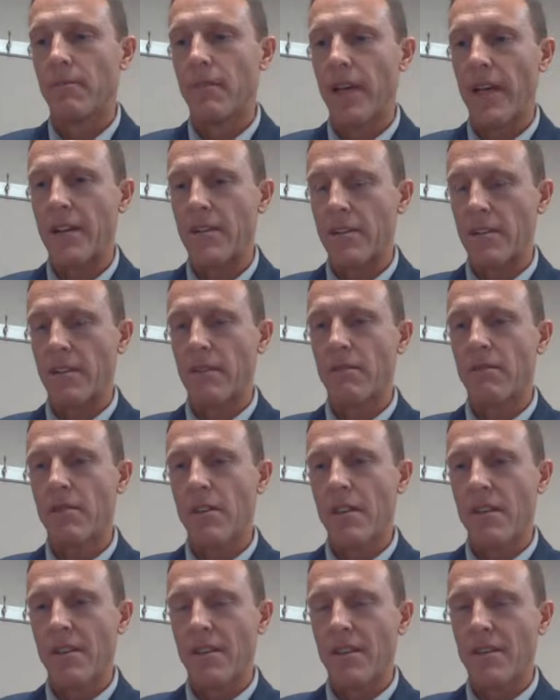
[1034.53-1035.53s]
as a
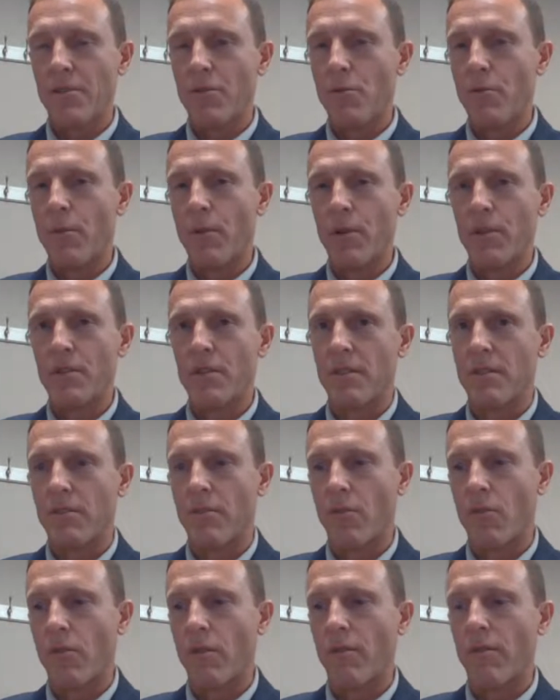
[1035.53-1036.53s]
new
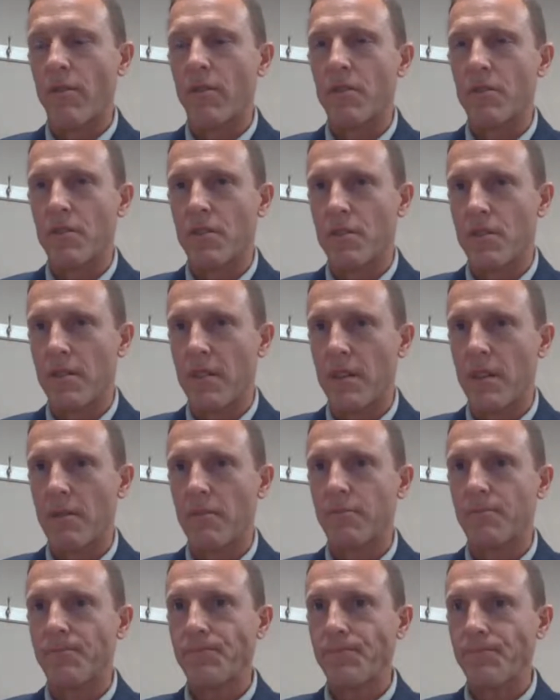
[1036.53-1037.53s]
person or versus
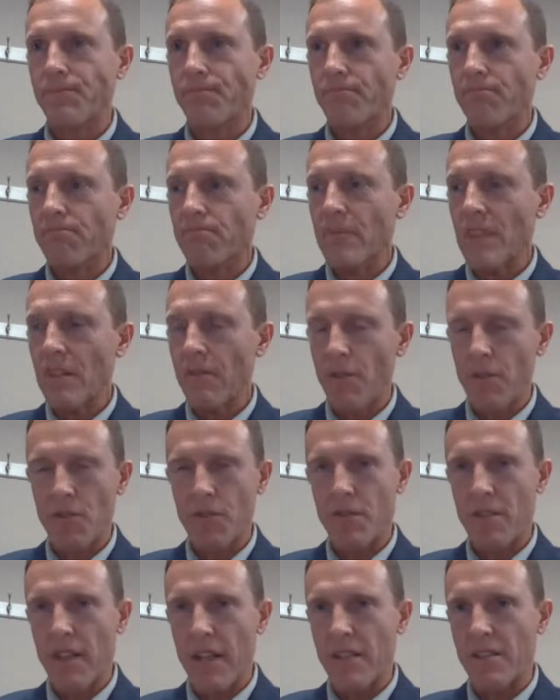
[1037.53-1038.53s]

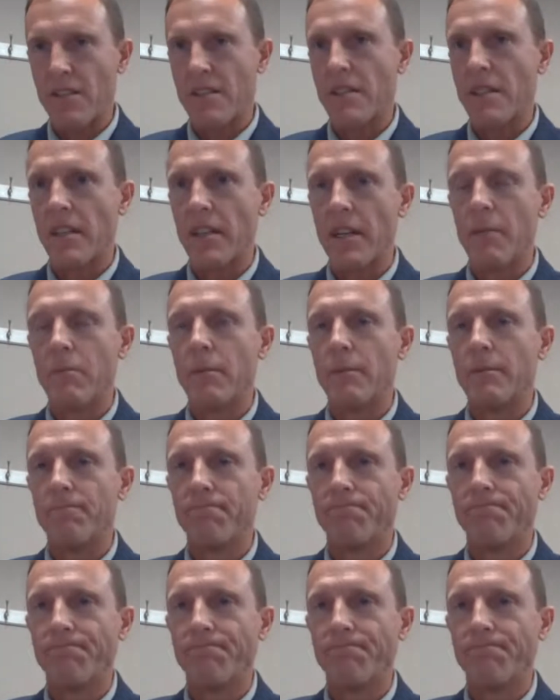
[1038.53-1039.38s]
as an incumbent.